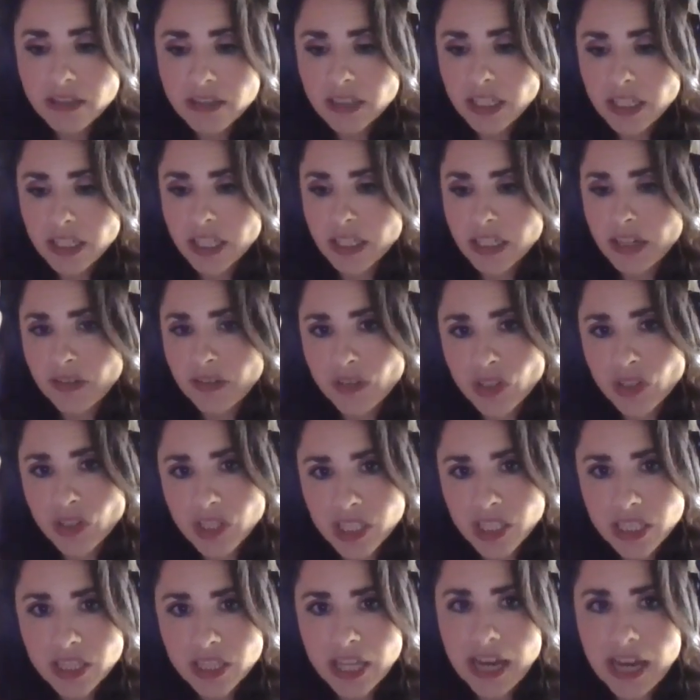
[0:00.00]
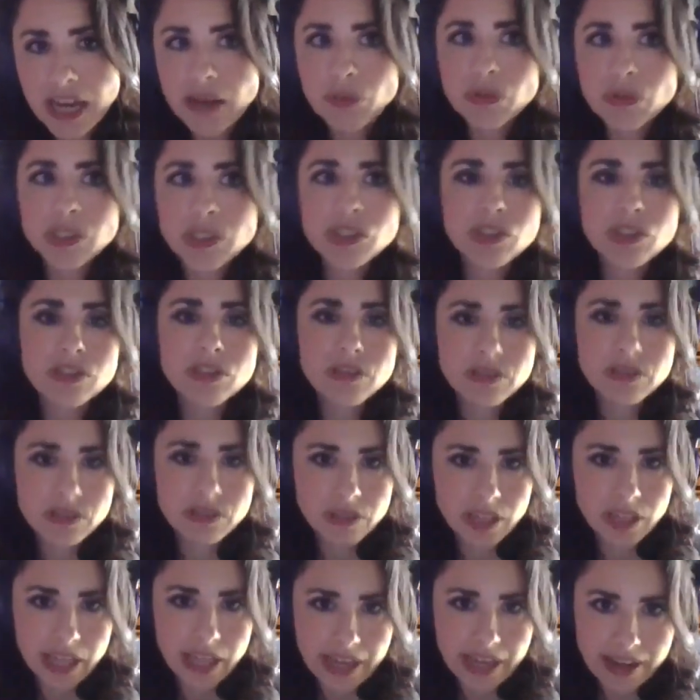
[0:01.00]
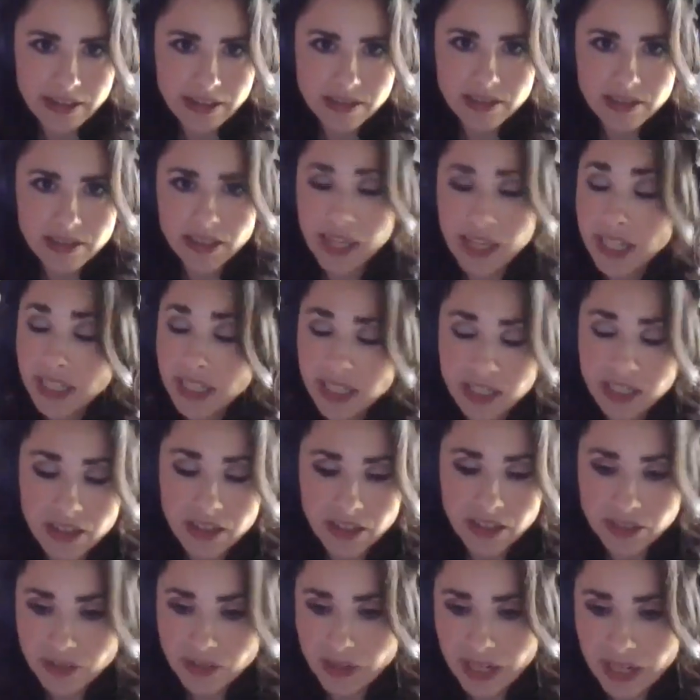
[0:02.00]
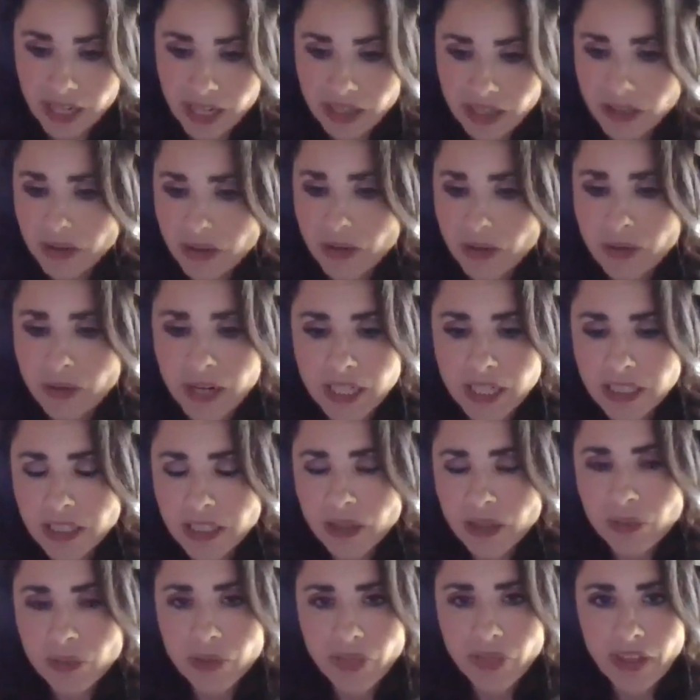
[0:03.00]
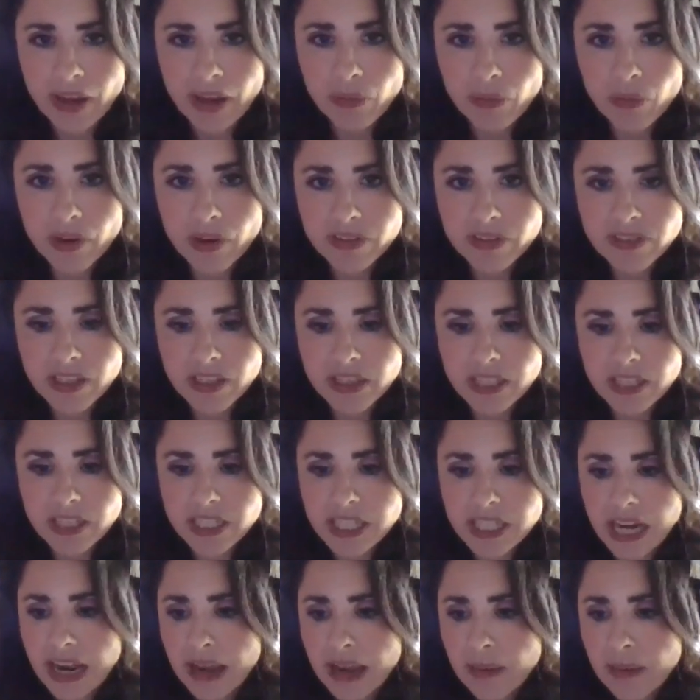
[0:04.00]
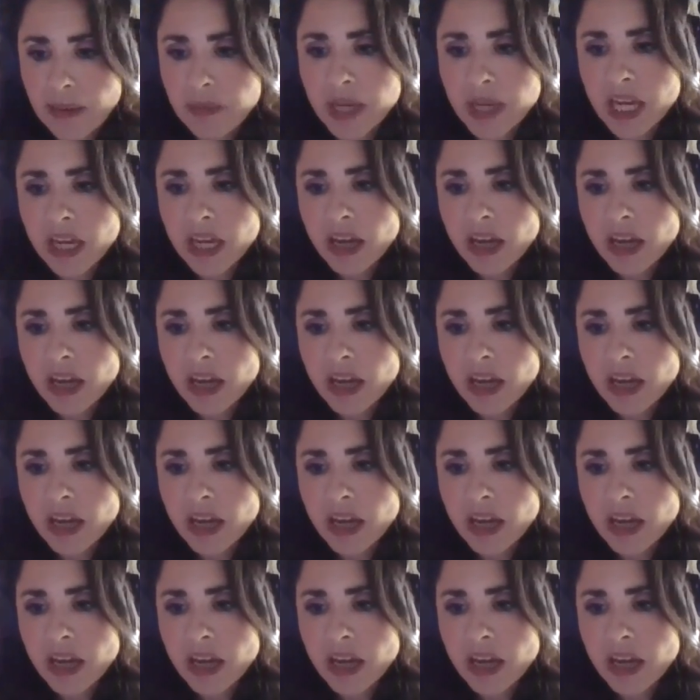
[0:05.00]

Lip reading: He never did that, which is gaslighting, although I had no idea what that was at the time.